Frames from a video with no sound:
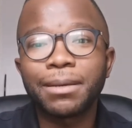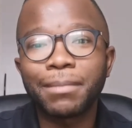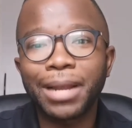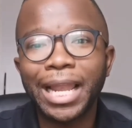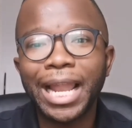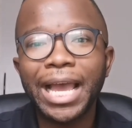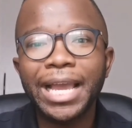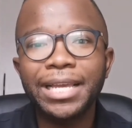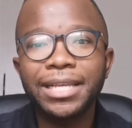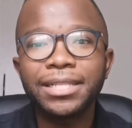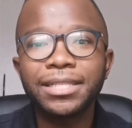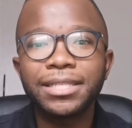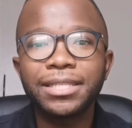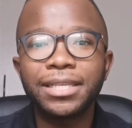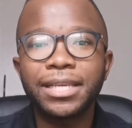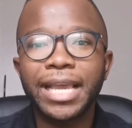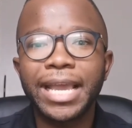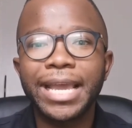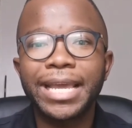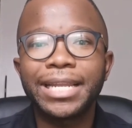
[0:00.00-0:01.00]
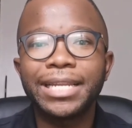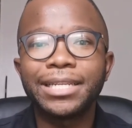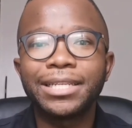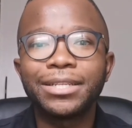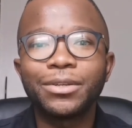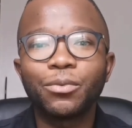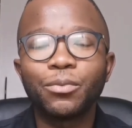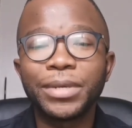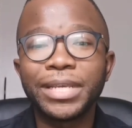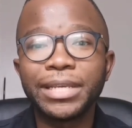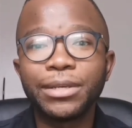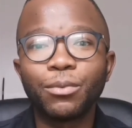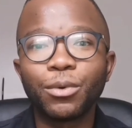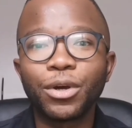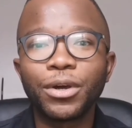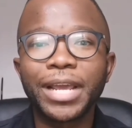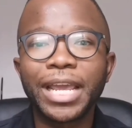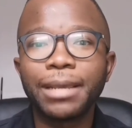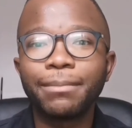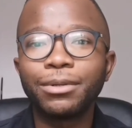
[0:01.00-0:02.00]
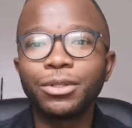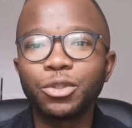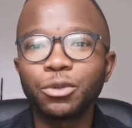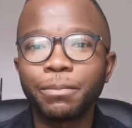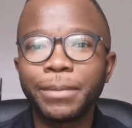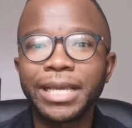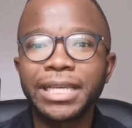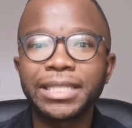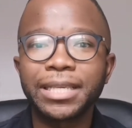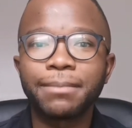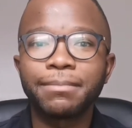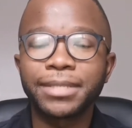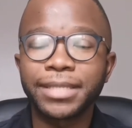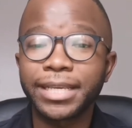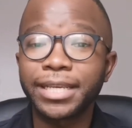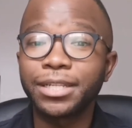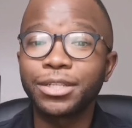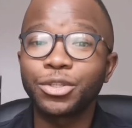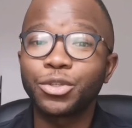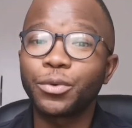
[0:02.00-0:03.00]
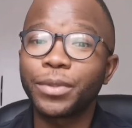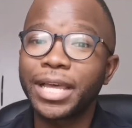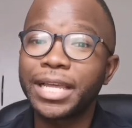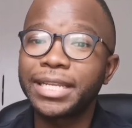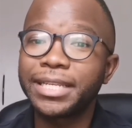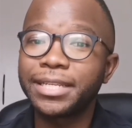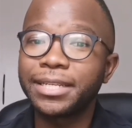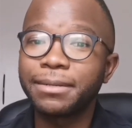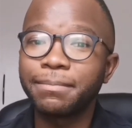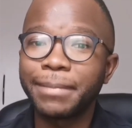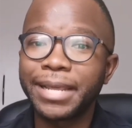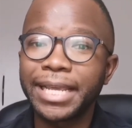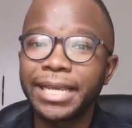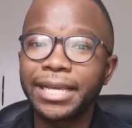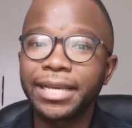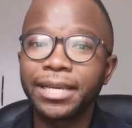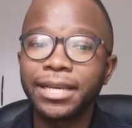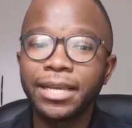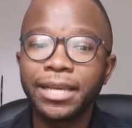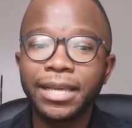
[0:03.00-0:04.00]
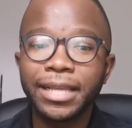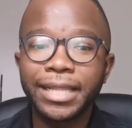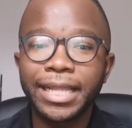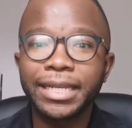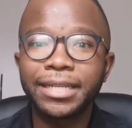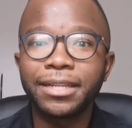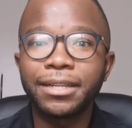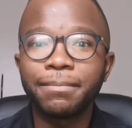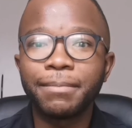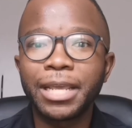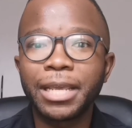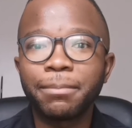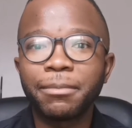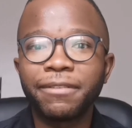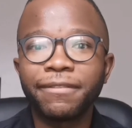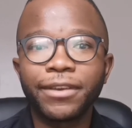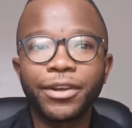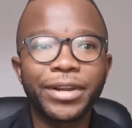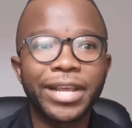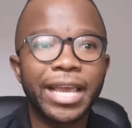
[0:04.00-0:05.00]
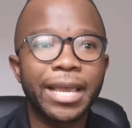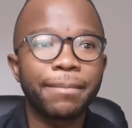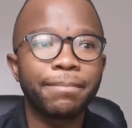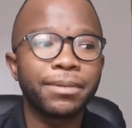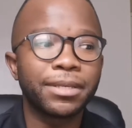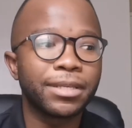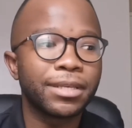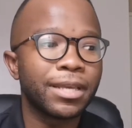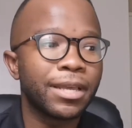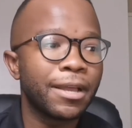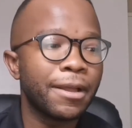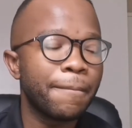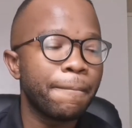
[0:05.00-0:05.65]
clients and we were able to make some sales. So that did make me very happy.